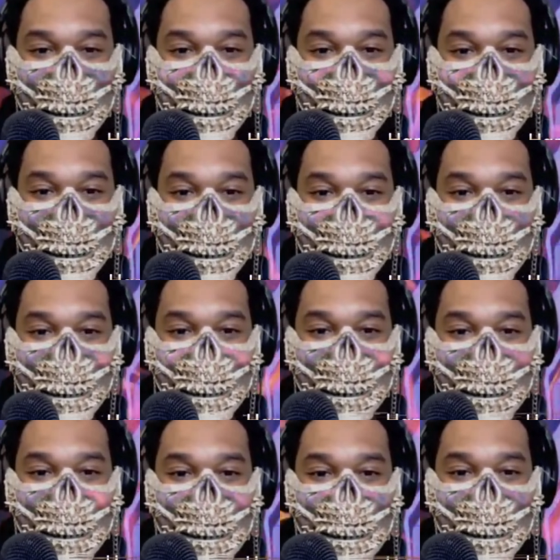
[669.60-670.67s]

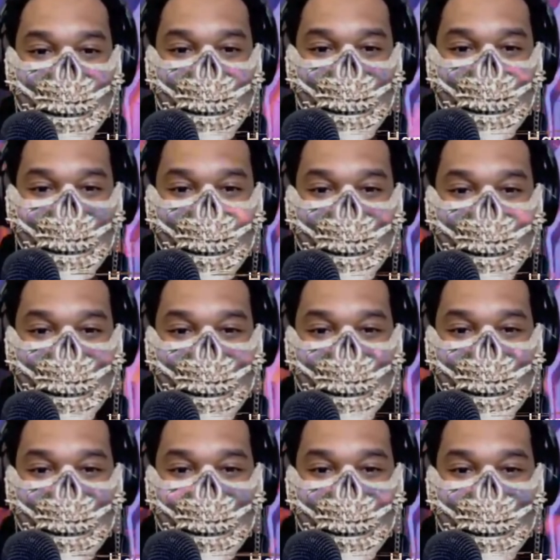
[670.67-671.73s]

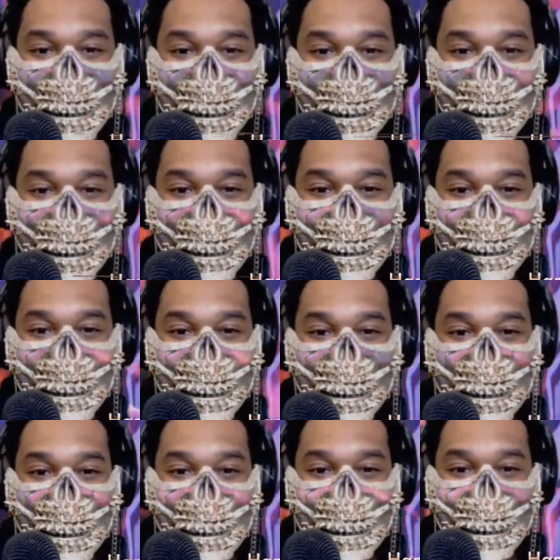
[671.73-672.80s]

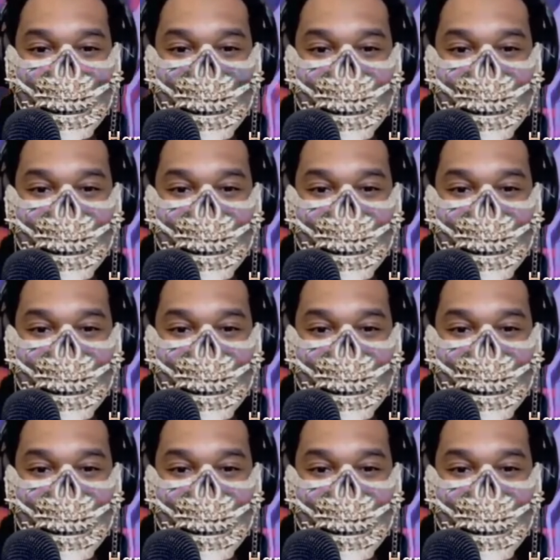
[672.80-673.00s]
(not speaking)